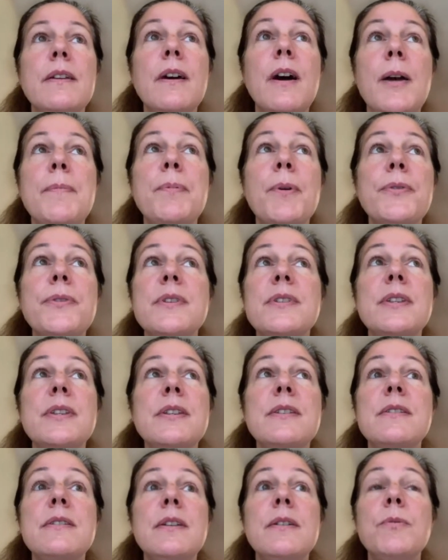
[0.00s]

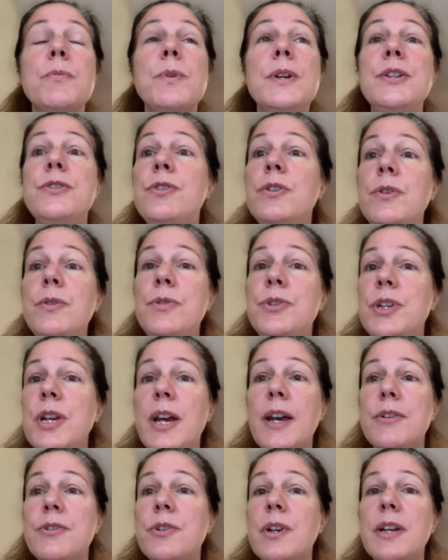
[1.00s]
hypothesis that we do
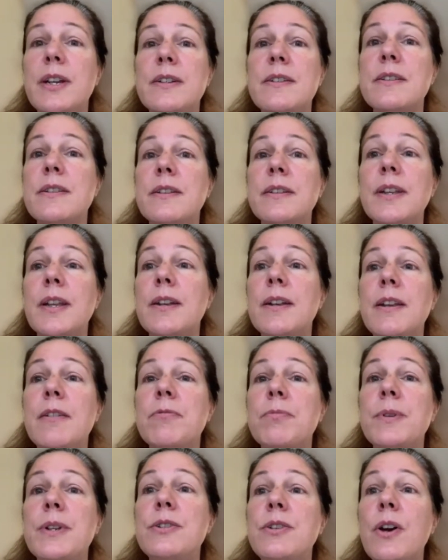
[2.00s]
share traits, and then
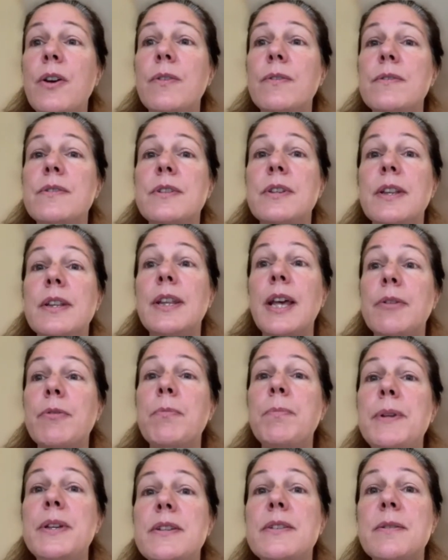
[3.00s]
if we don't, then that
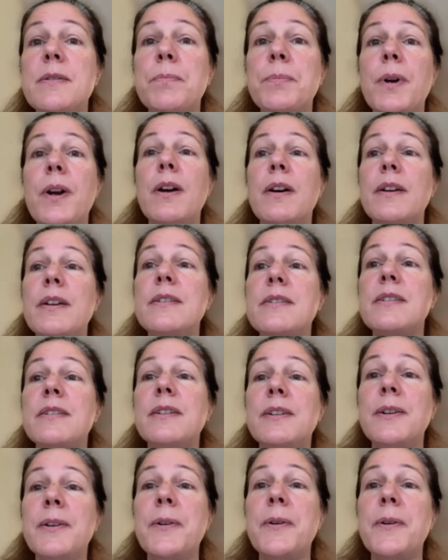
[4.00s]
would be a surprise.